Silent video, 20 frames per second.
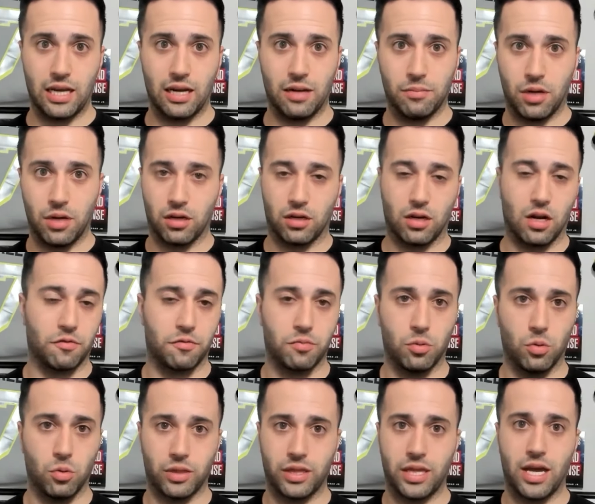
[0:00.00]
I'm not comfortable
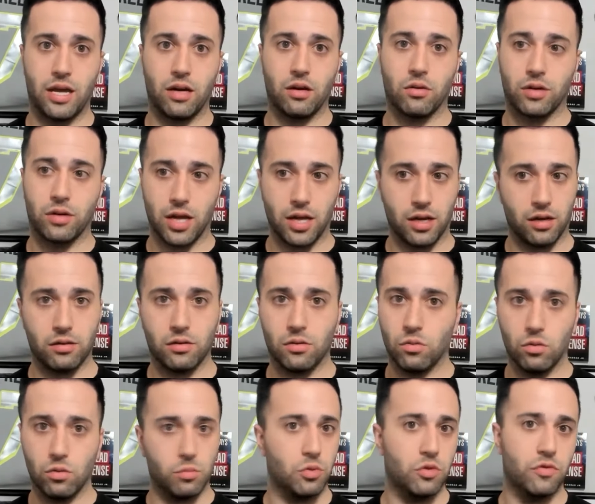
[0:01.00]
with that. Okay,
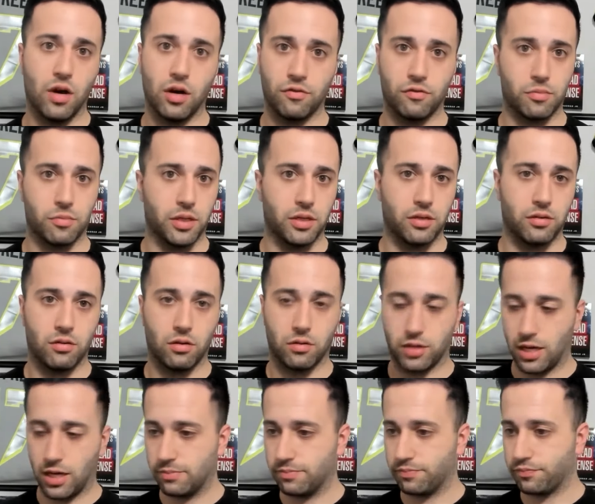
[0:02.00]
we'll move on from it.
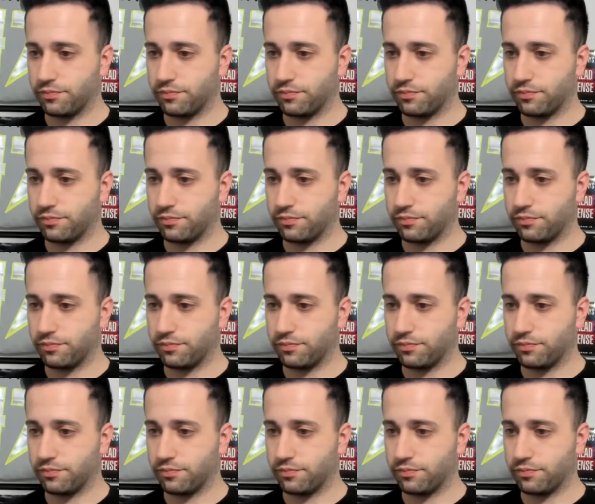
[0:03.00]
Okay.